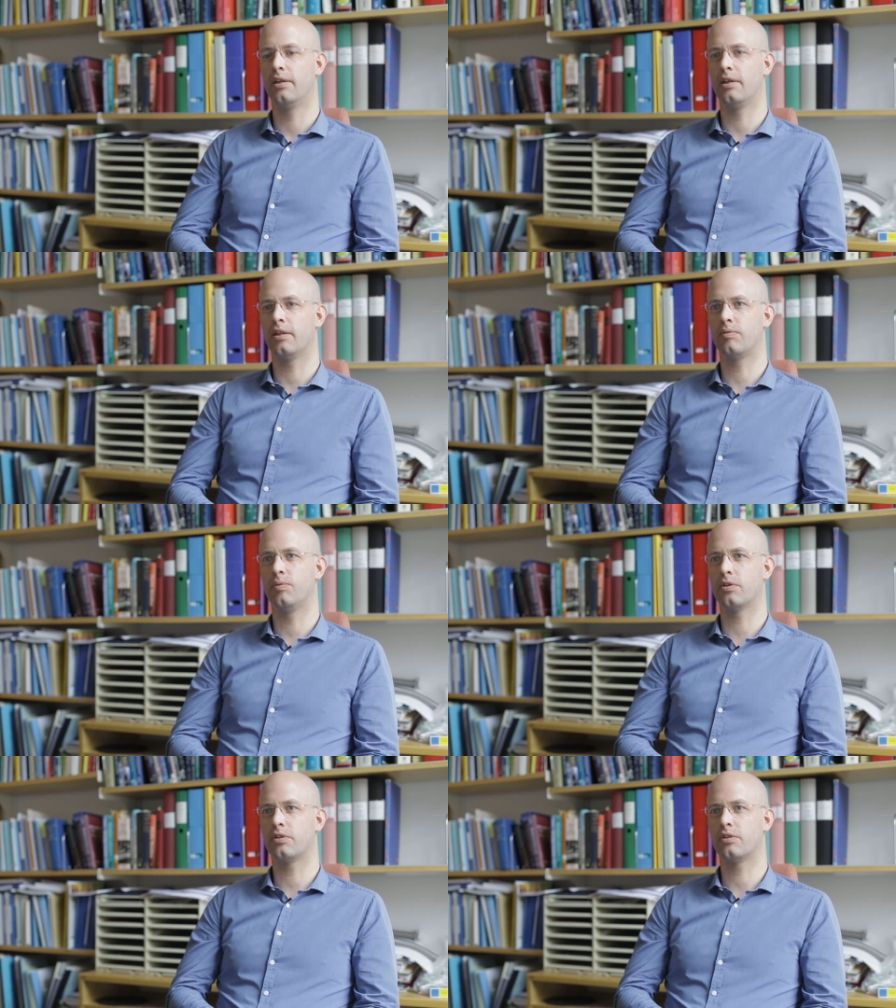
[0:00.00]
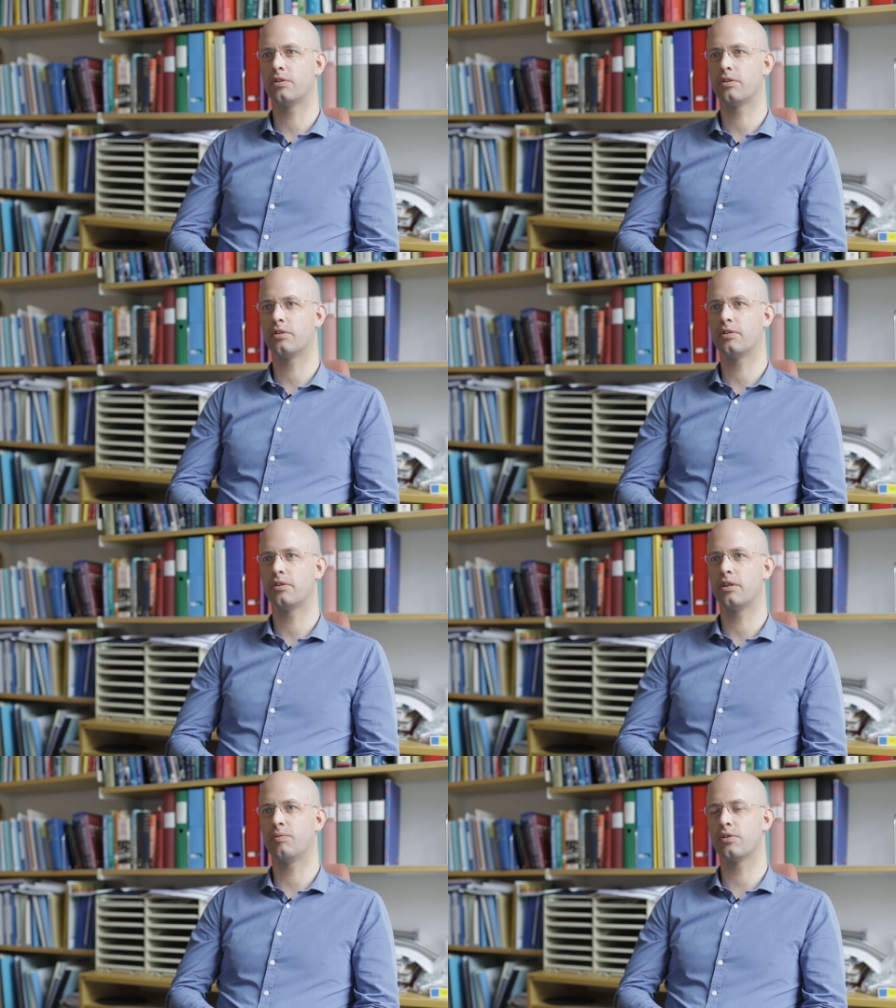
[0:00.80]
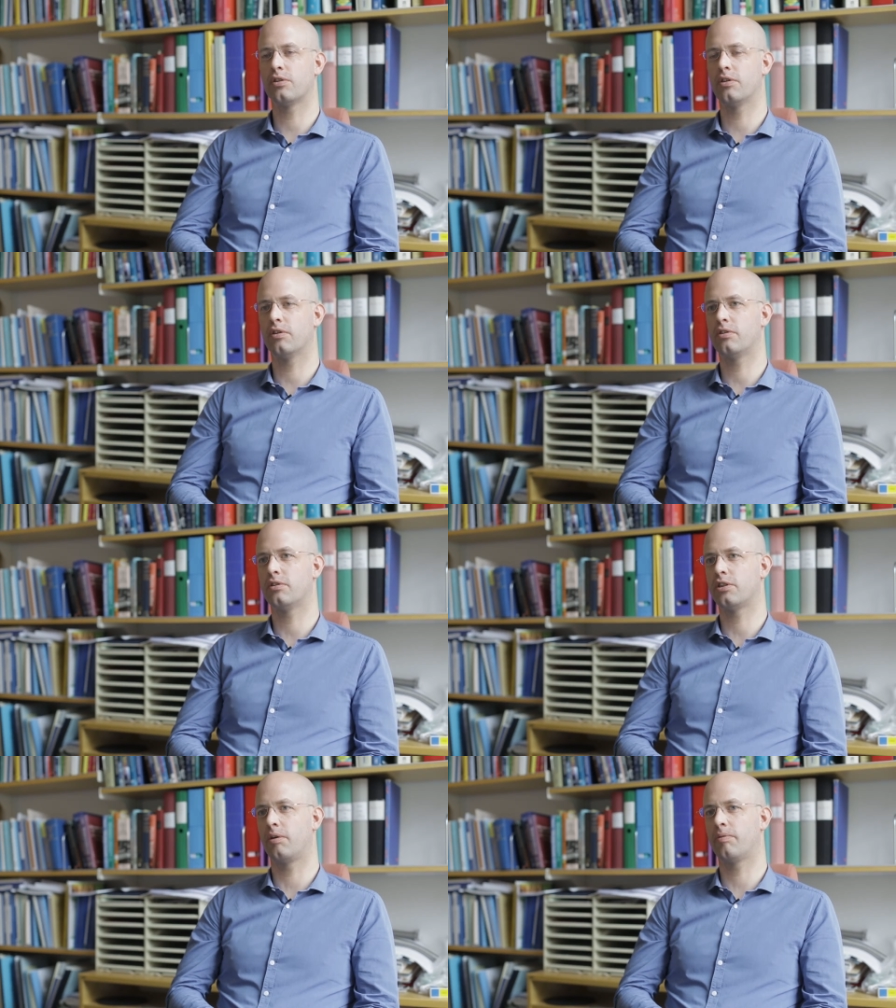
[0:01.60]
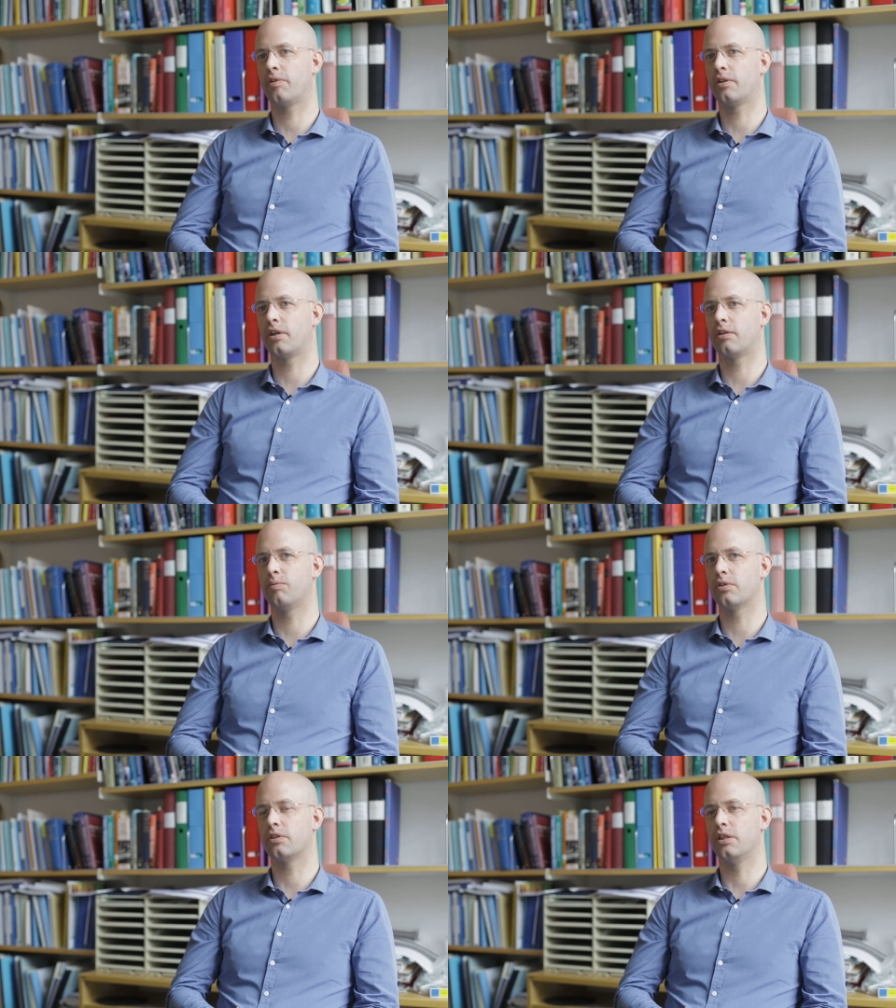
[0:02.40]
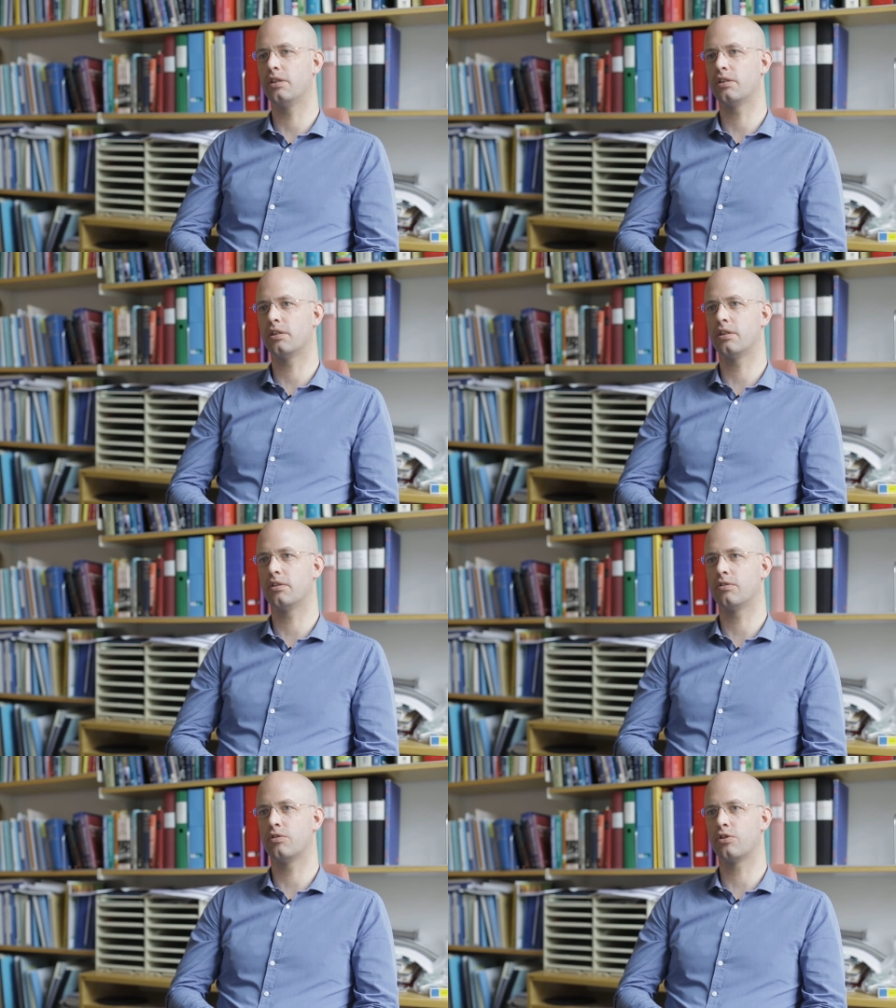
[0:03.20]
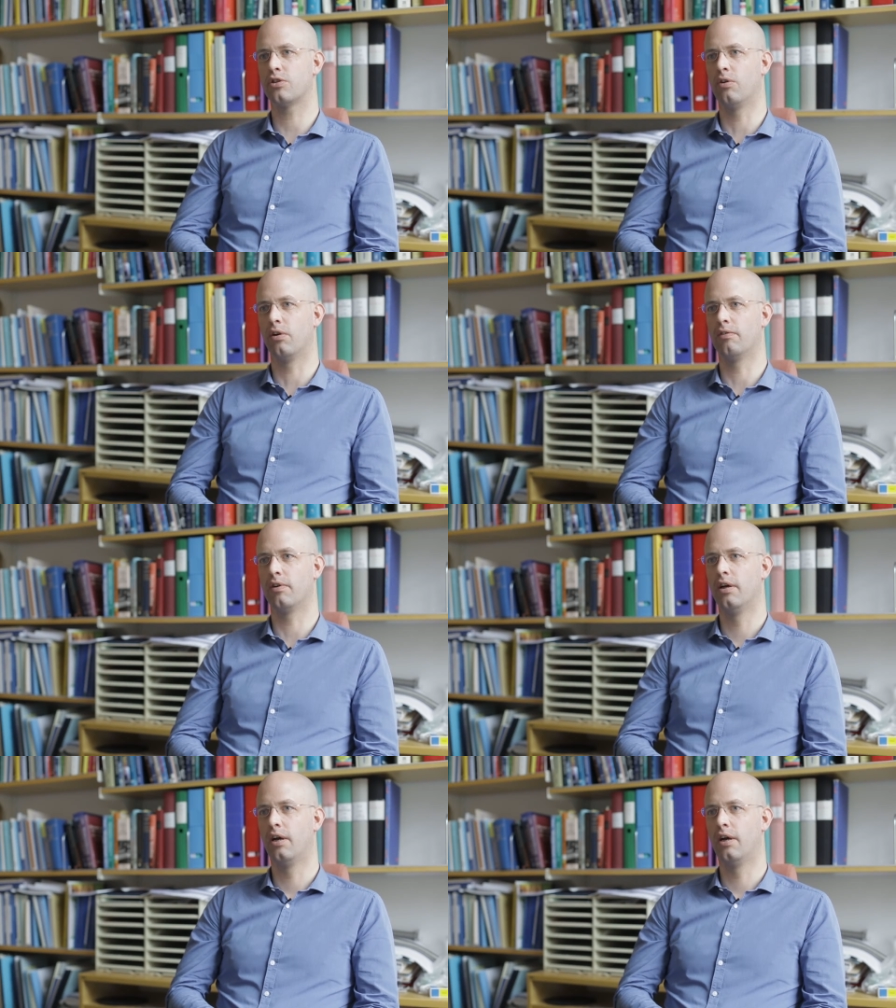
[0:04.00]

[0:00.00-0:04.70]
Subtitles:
it was not something that was easy to solve.